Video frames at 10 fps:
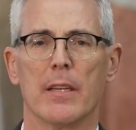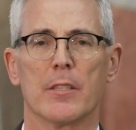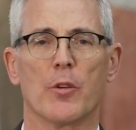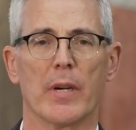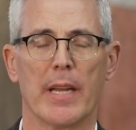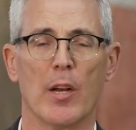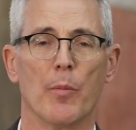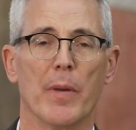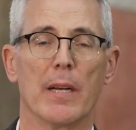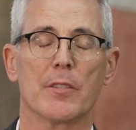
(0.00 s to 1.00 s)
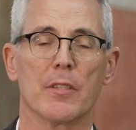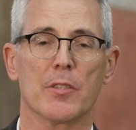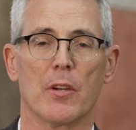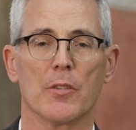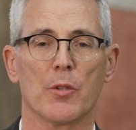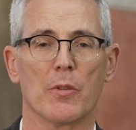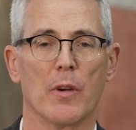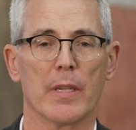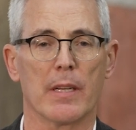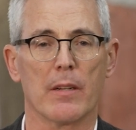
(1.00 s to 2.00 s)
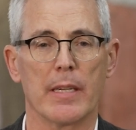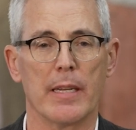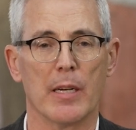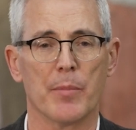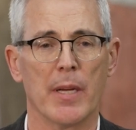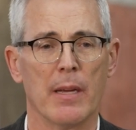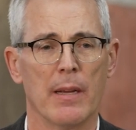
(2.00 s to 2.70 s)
is going to help us, and it's also going to clean up